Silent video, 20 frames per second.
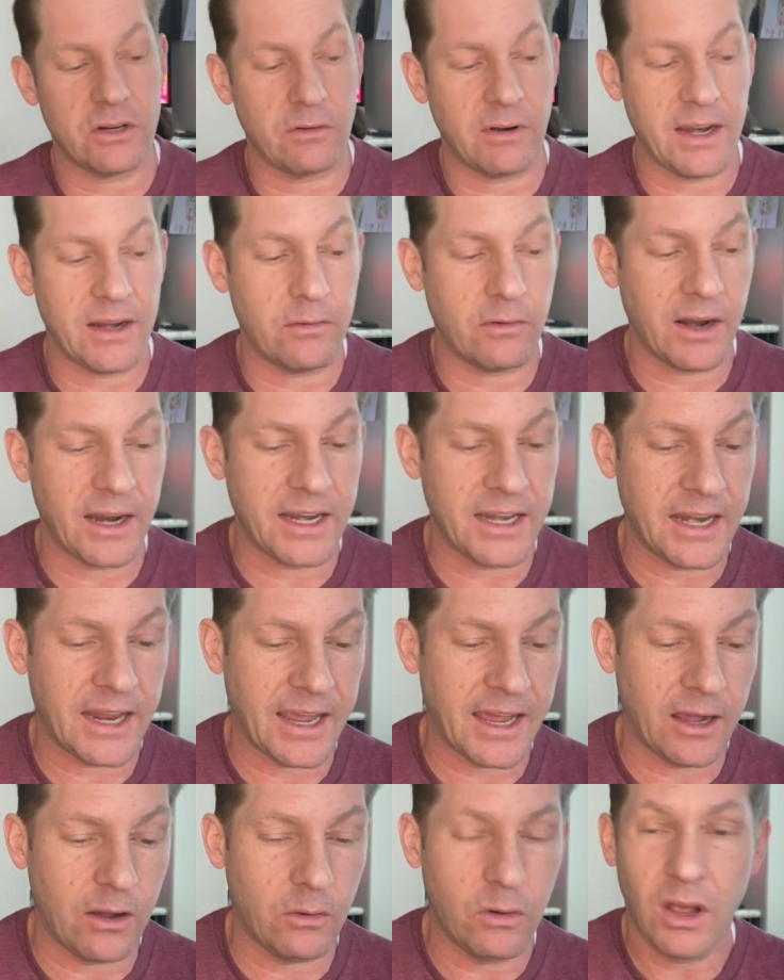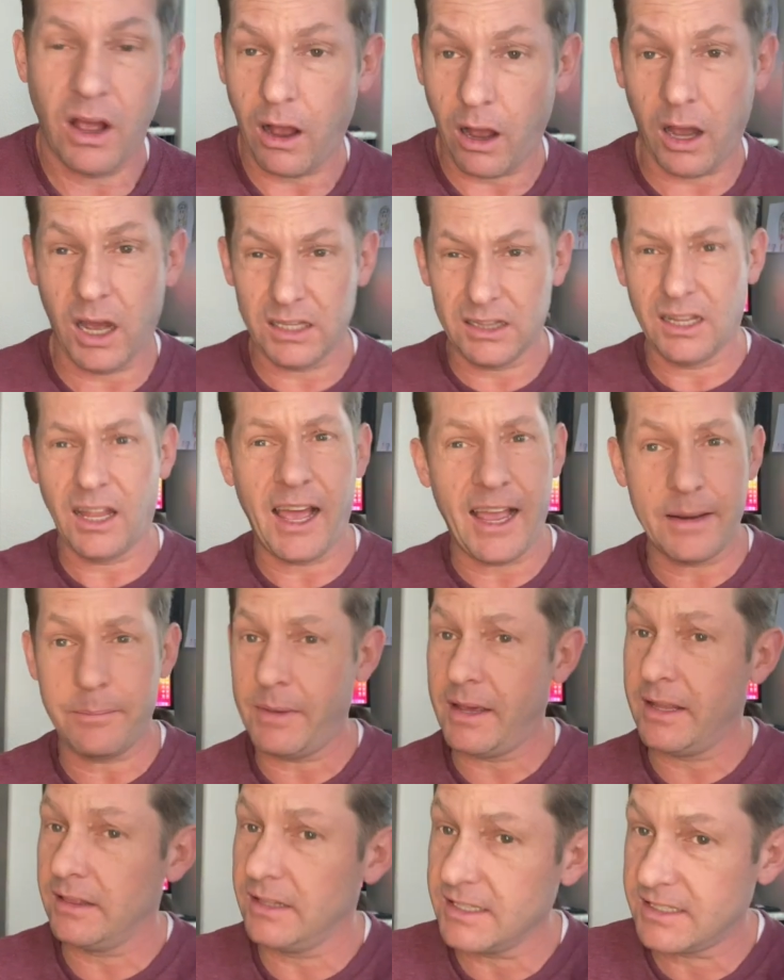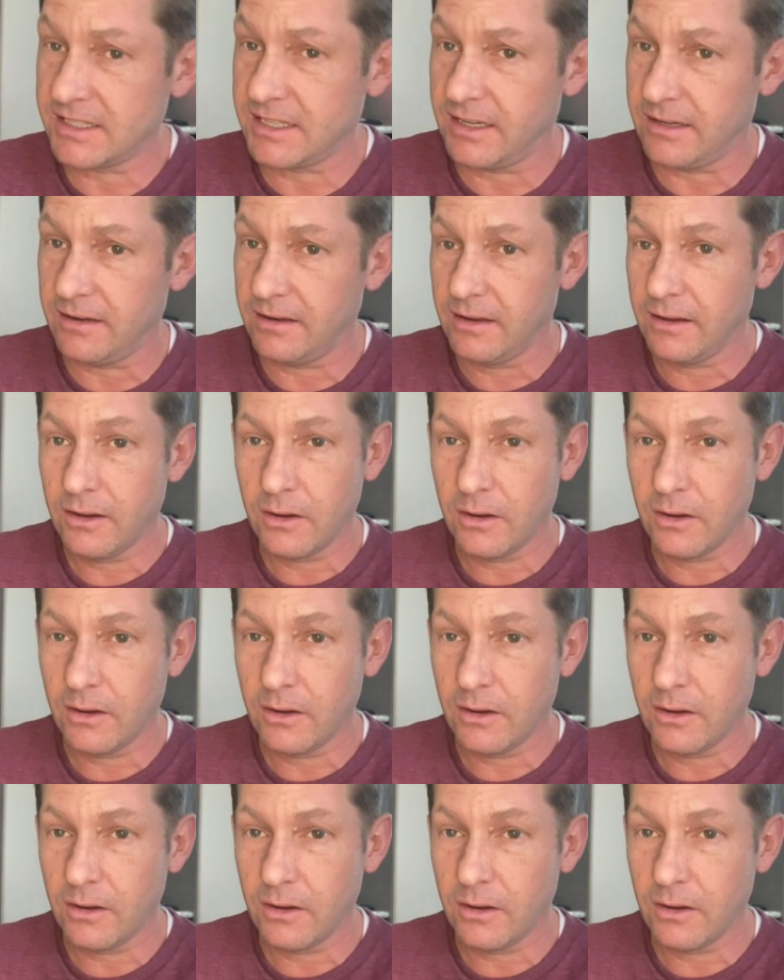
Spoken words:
rate right now online, man, listen,